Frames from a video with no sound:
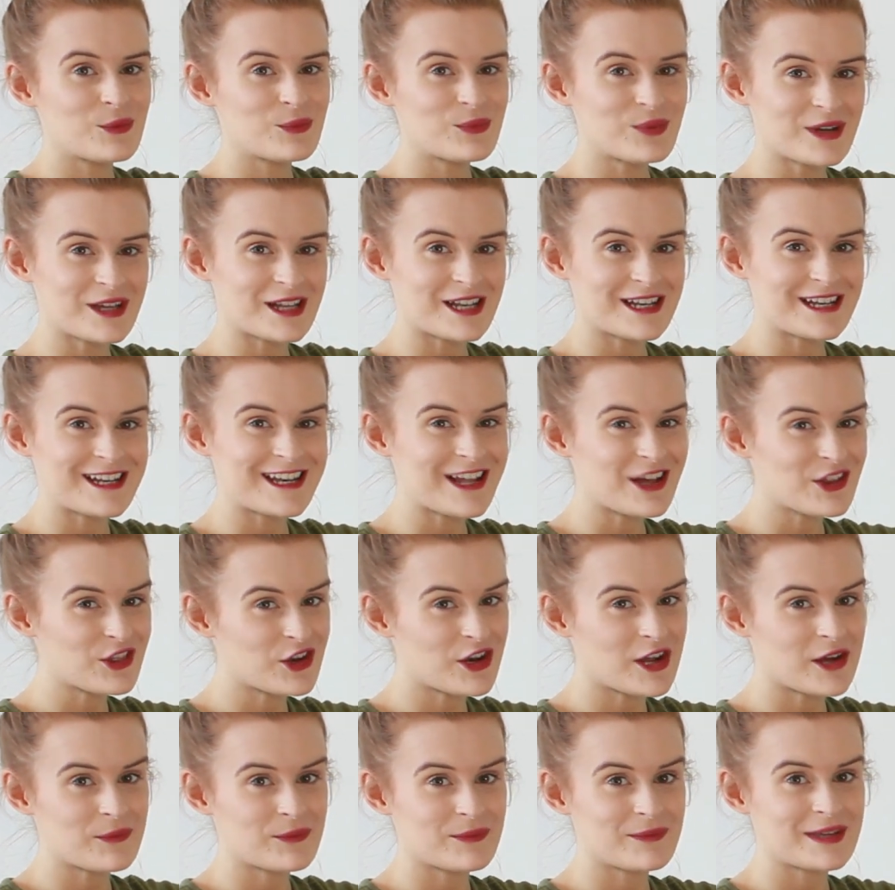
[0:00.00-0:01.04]
But now
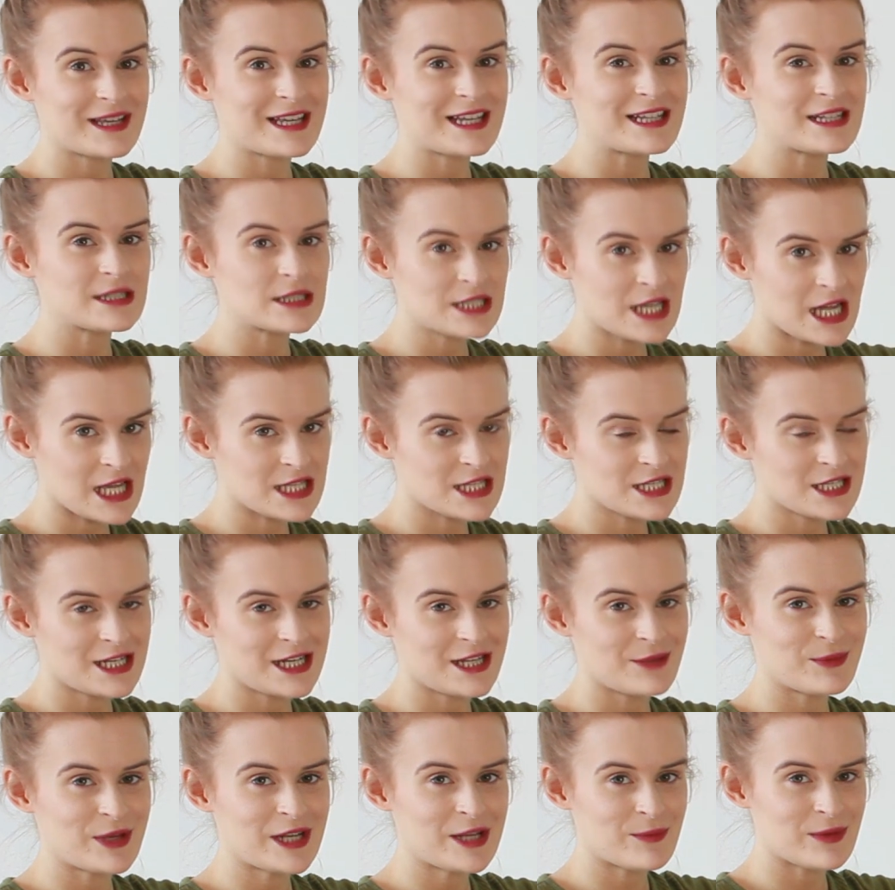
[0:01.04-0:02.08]
that I'm
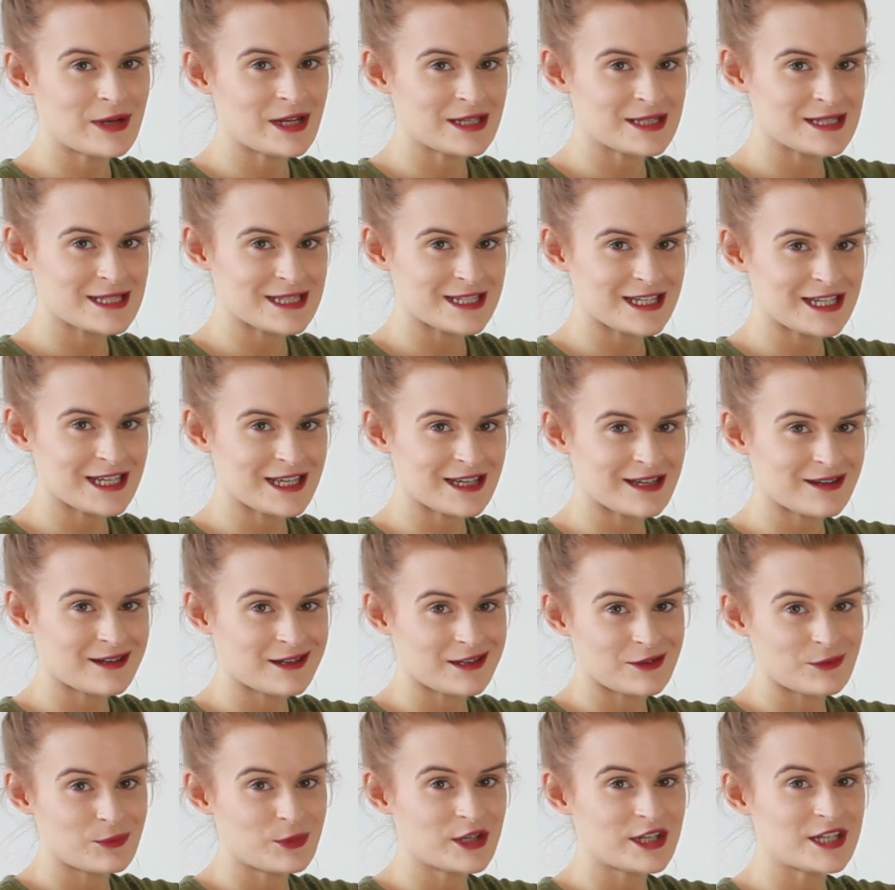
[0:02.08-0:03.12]
intentionally minimalistic,
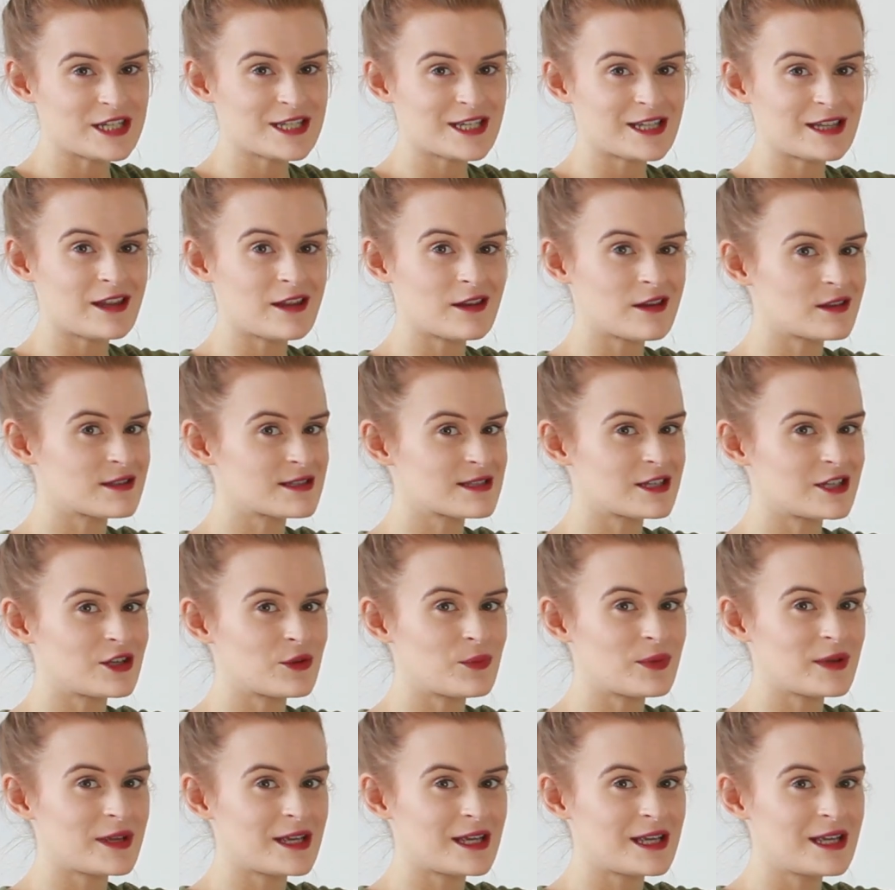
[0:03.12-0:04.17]
I appreciate that there's going
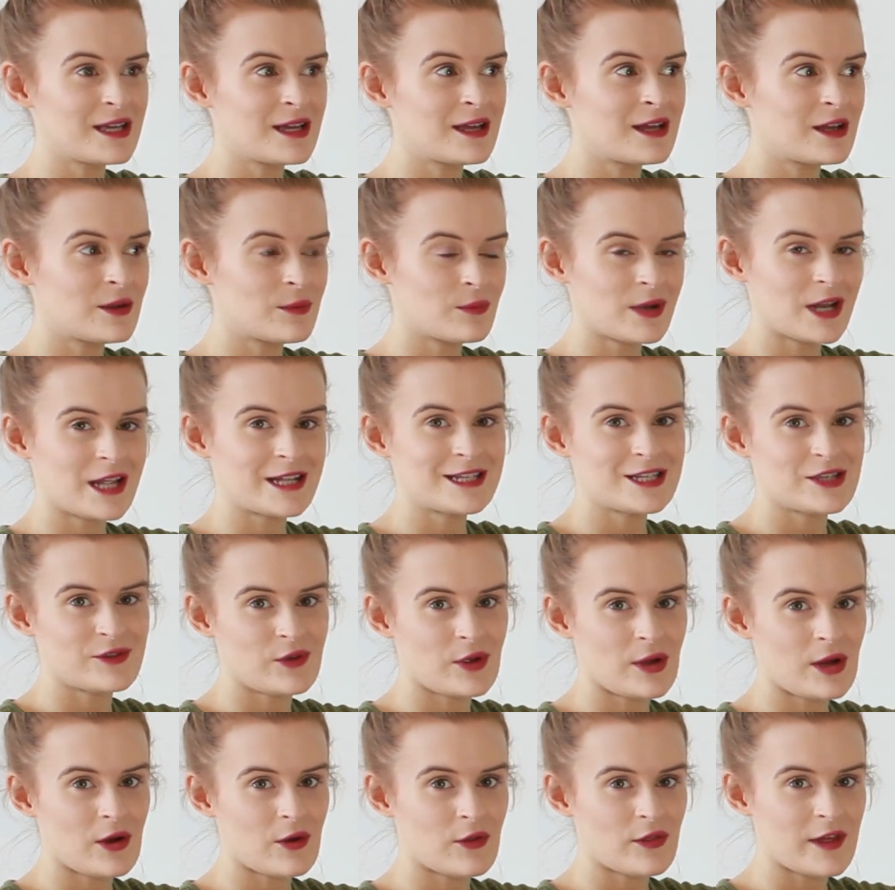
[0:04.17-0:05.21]
to be plenty
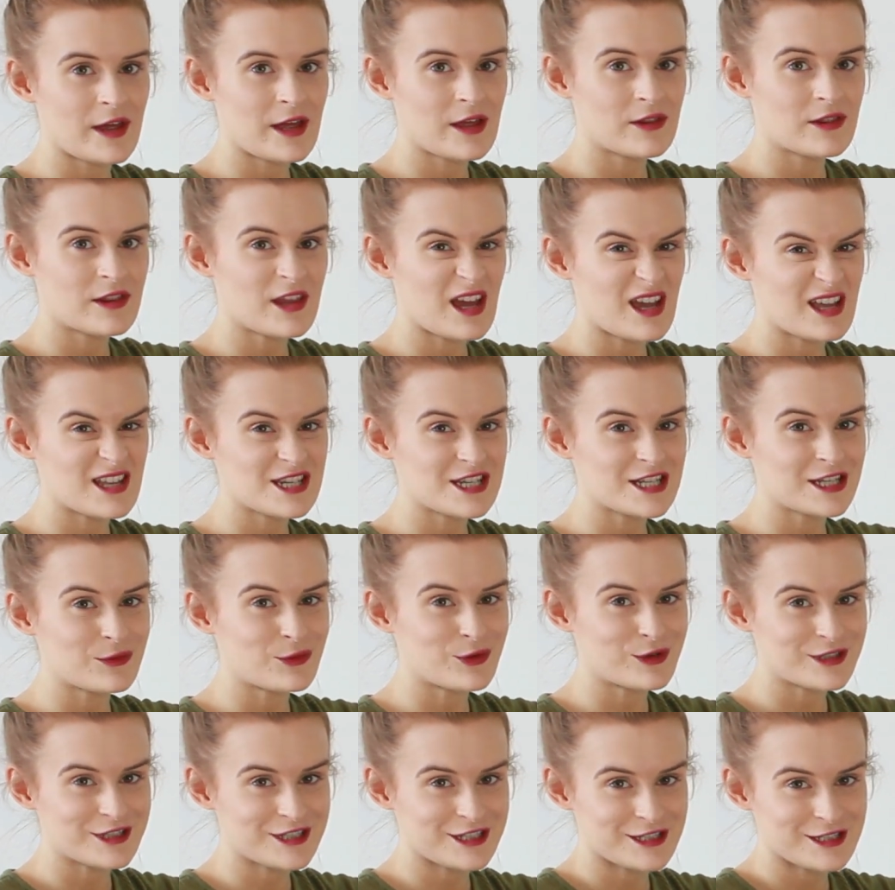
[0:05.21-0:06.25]
of you out there that actually
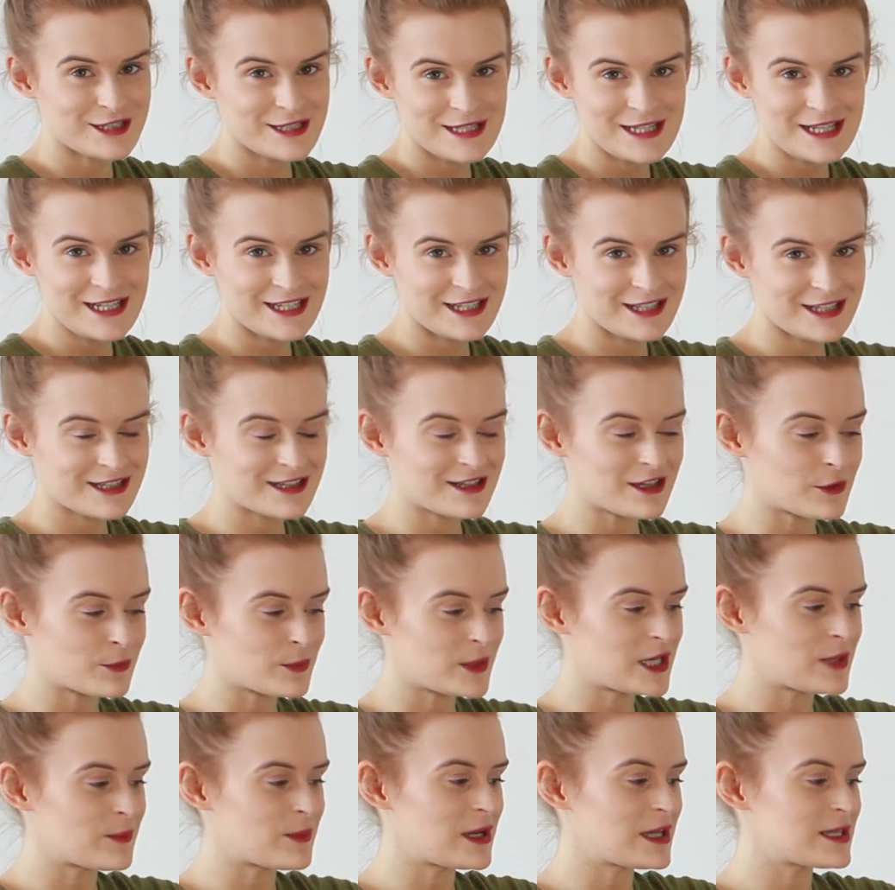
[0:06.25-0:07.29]
want to see a
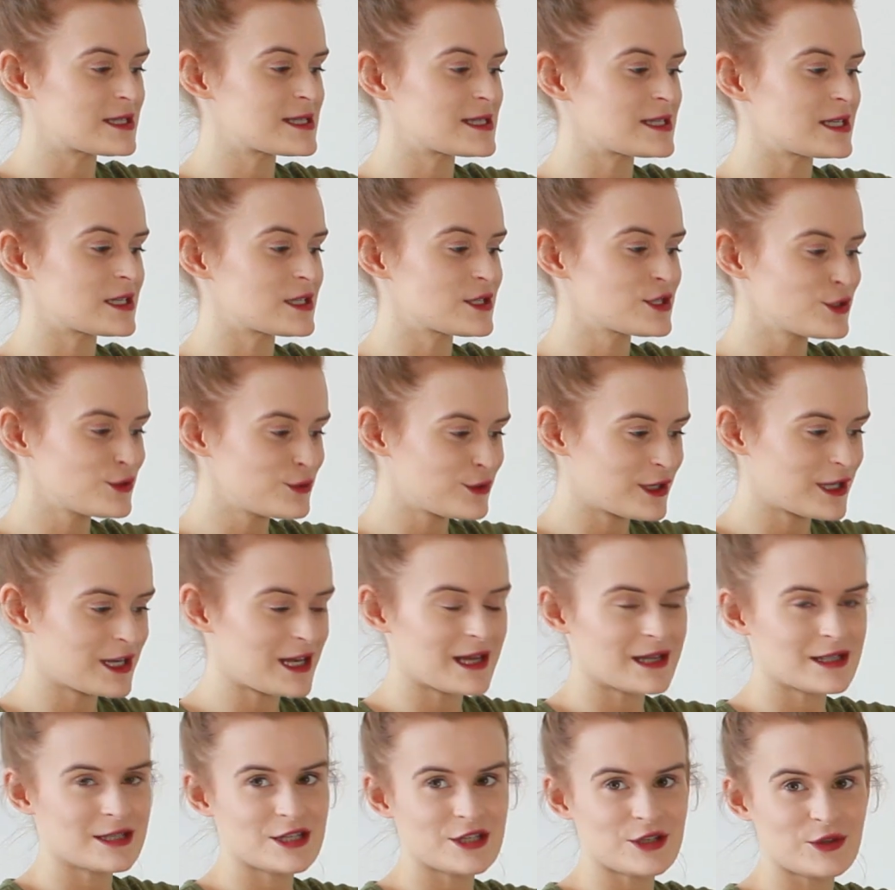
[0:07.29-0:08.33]
minimalistic shoe
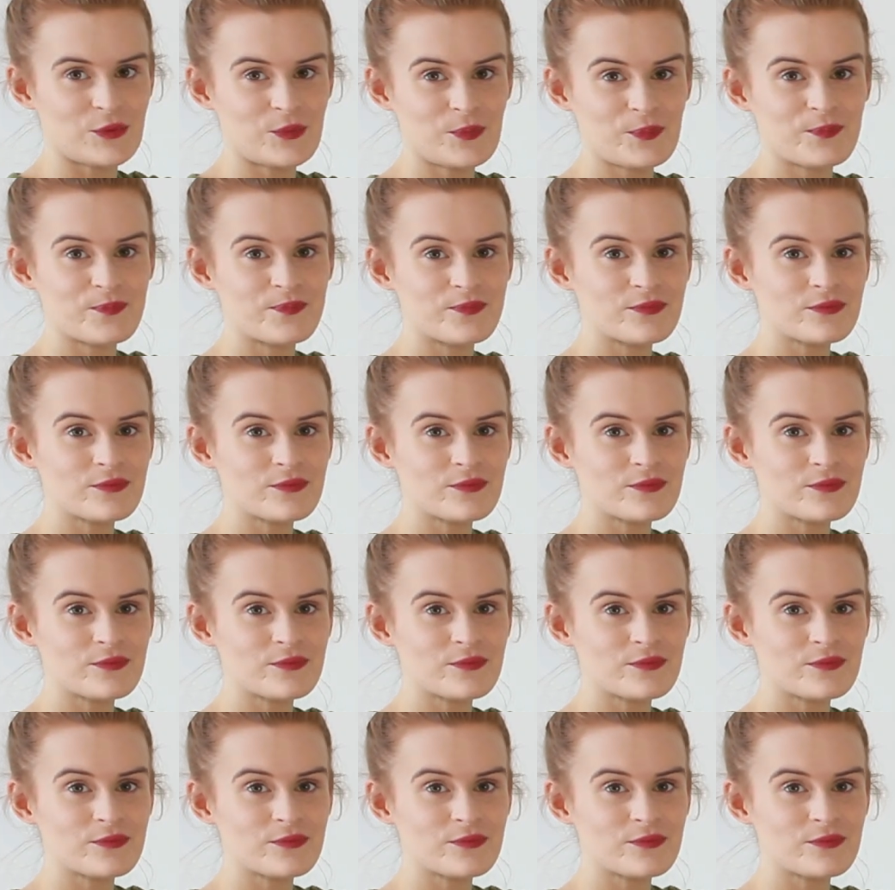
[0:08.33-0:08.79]
collection.